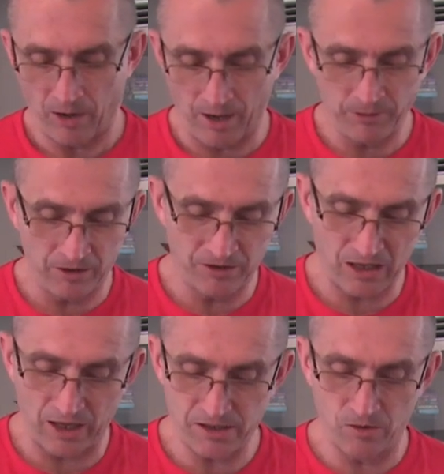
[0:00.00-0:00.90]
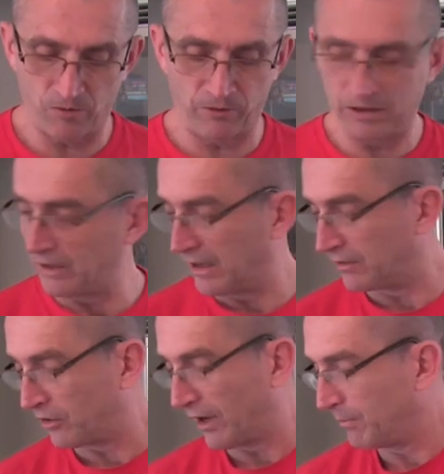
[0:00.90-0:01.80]
I'm going to slice it off and,
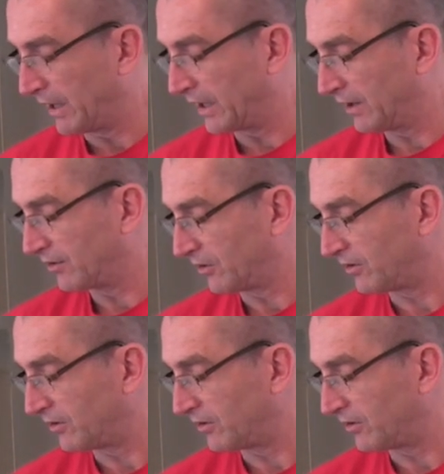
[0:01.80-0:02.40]
and try and make it as